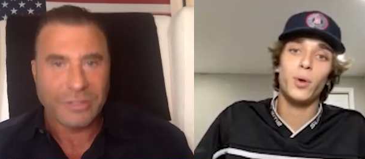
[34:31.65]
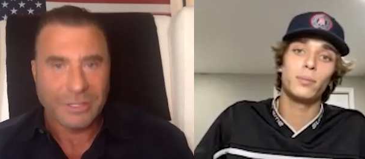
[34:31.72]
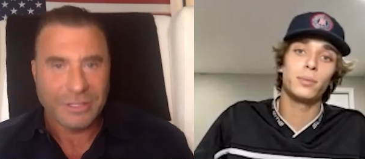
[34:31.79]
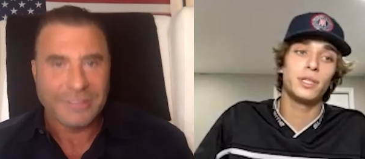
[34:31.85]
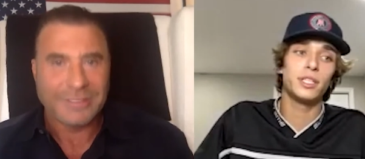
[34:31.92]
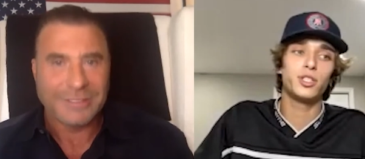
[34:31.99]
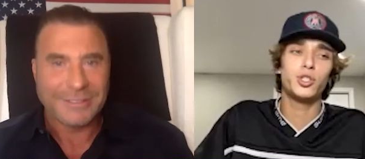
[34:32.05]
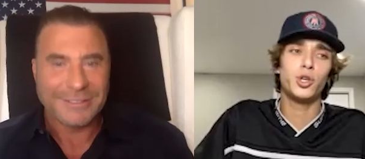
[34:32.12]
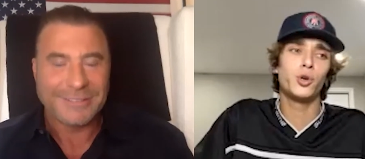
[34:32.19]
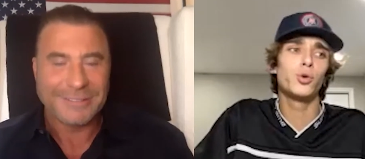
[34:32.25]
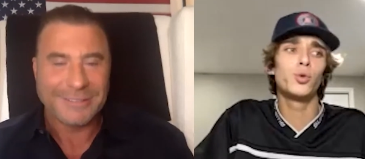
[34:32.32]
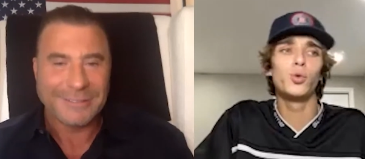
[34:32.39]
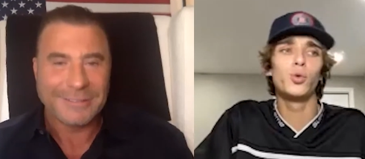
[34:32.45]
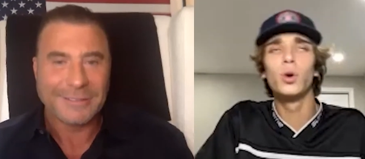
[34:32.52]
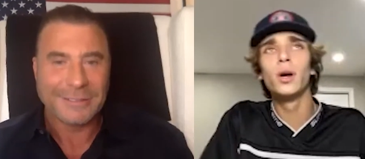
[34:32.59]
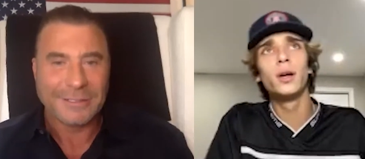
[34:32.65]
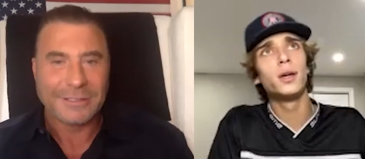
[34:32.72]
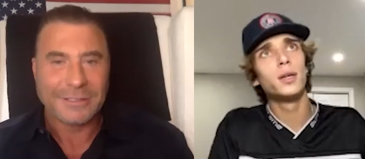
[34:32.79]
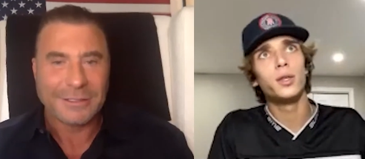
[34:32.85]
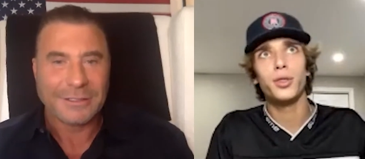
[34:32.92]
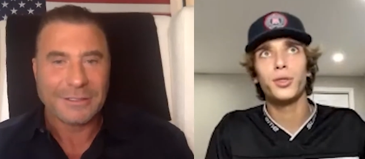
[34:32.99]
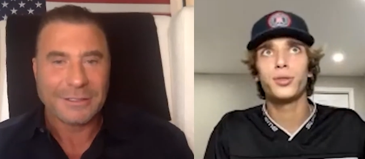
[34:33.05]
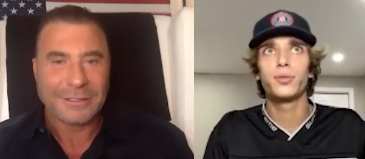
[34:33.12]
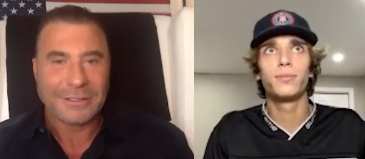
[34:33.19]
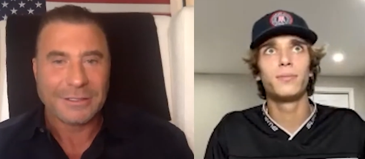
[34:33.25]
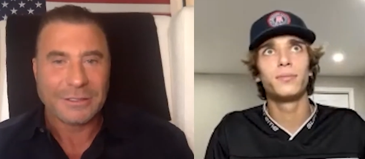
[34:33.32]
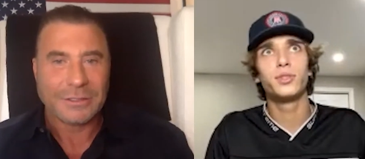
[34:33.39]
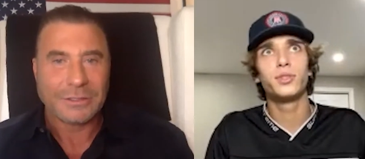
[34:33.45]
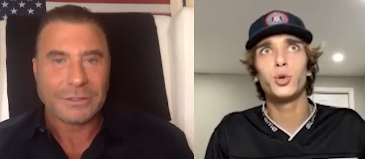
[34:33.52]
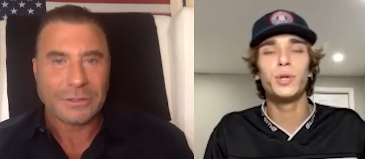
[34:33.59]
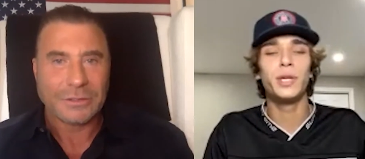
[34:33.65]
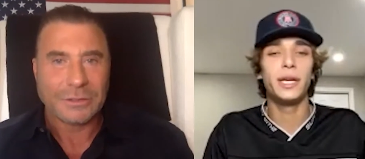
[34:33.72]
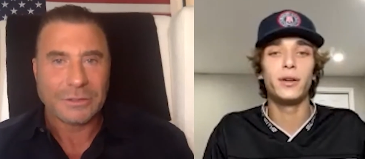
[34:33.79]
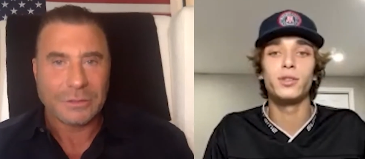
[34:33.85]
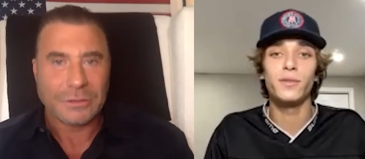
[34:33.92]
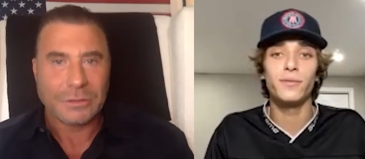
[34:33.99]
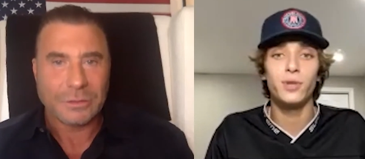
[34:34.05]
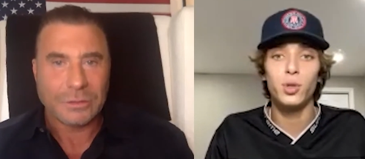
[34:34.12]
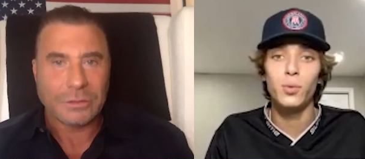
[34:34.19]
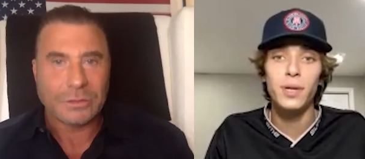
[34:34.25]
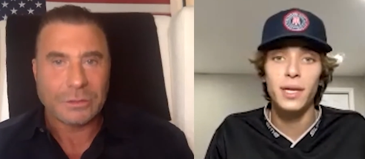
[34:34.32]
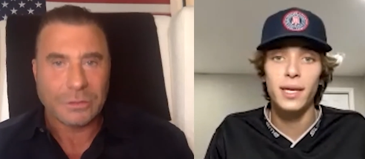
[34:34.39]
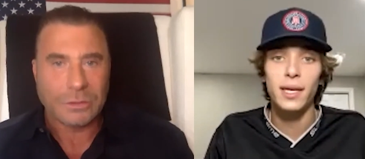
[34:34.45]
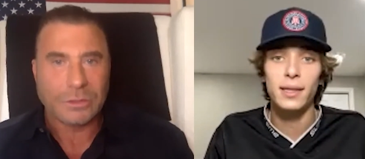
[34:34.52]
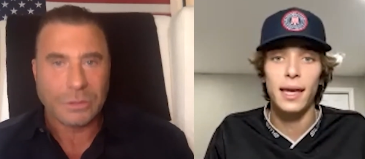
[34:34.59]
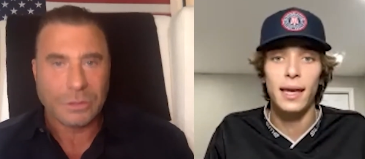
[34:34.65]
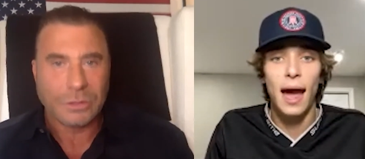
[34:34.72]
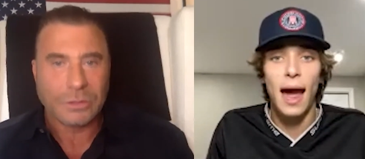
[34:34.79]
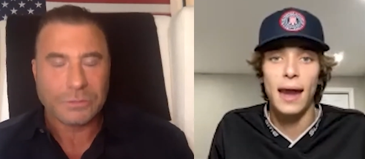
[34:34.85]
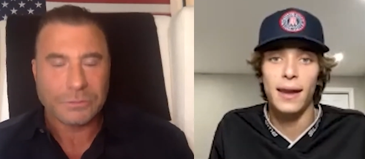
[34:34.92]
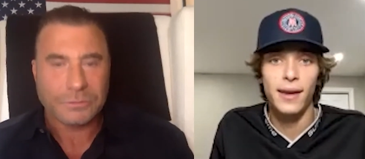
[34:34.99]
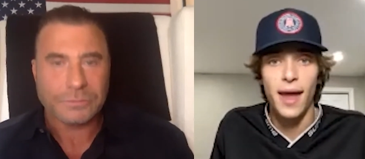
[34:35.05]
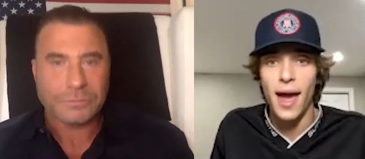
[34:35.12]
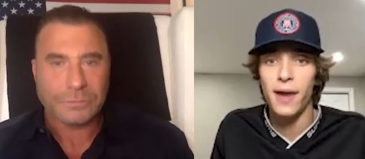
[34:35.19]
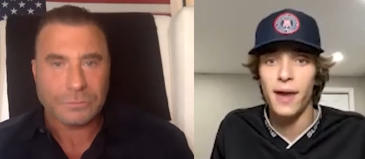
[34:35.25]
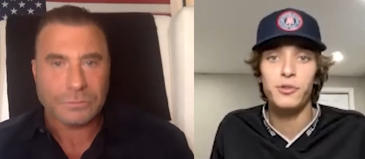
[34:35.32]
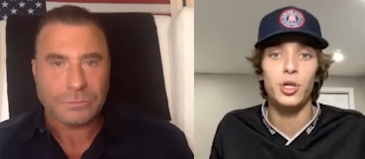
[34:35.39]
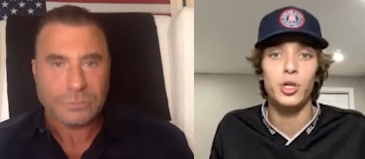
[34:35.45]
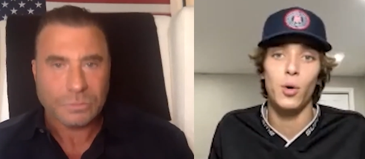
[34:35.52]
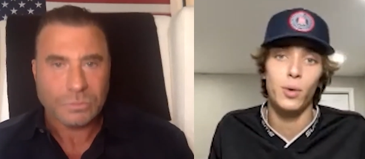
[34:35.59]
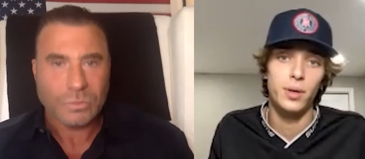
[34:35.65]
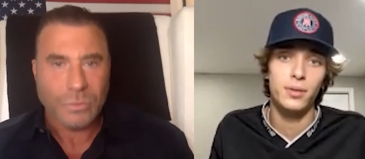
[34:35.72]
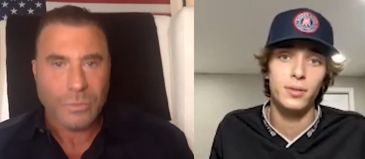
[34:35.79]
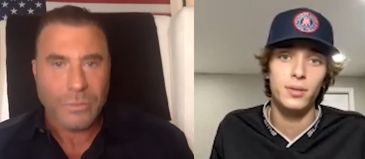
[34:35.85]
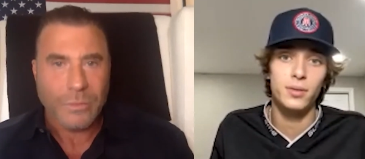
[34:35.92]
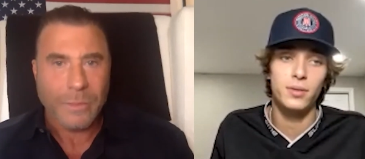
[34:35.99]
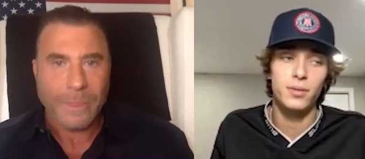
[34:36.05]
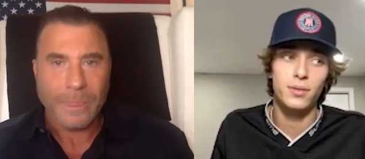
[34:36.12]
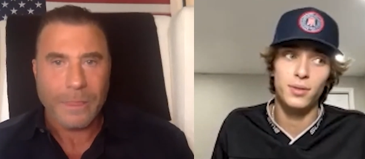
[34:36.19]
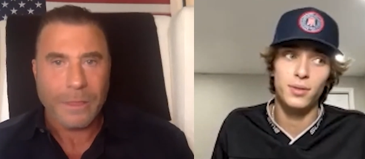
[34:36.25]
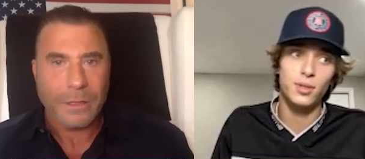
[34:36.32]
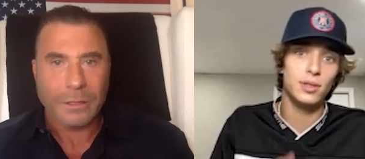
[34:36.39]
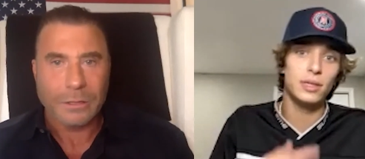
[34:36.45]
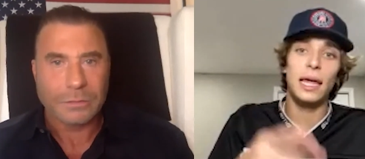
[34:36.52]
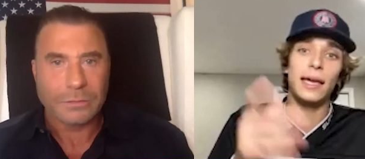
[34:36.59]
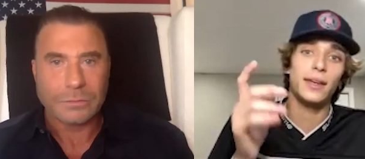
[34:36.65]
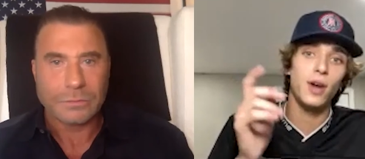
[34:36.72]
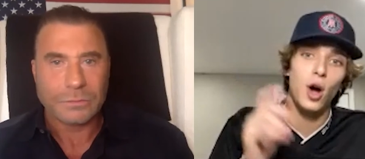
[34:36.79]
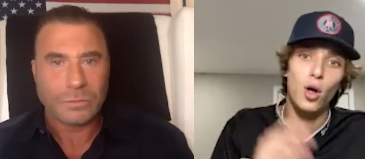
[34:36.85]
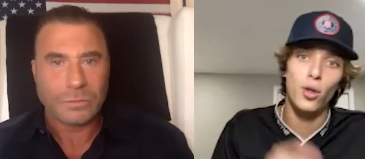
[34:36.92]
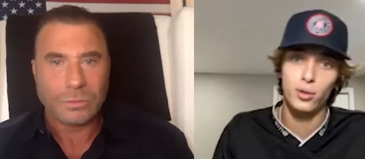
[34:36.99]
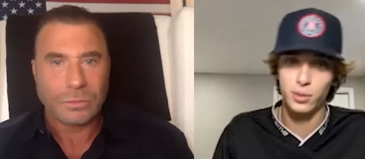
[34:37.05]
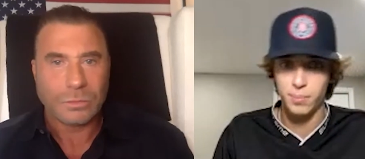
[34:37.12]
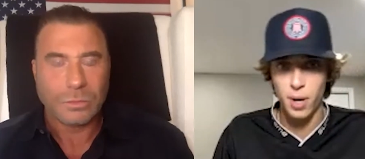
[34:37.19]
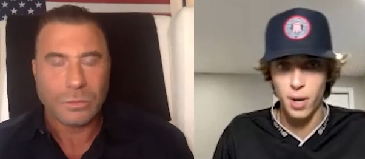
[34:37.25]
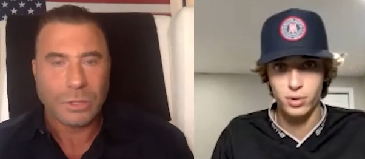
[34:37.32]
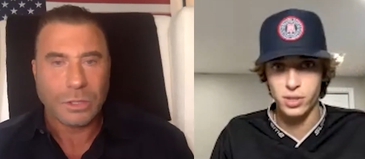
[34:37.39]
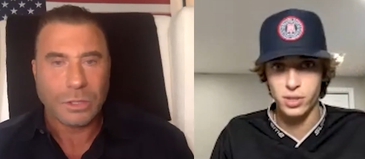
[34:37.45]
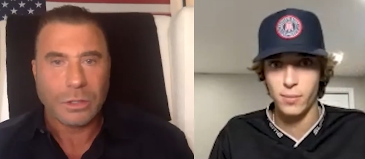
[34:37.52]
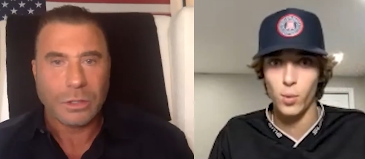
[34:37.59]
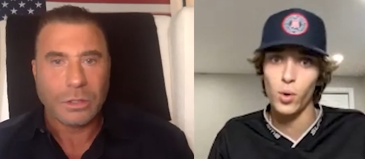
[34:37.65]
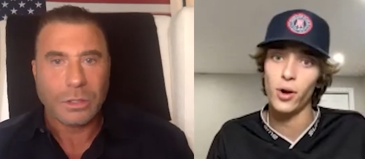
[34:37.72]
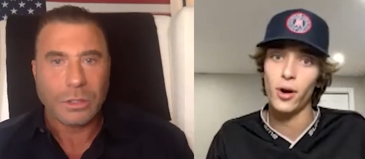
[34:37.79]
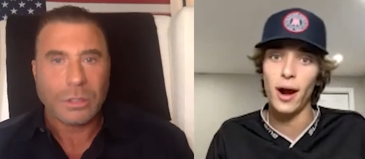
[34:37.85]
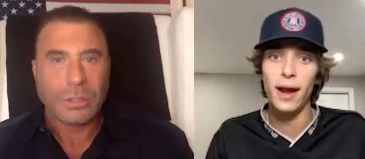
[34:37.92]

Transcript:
Speaker 1: probably two two years of doing it, like I didn't have to go and like all those posts anymore.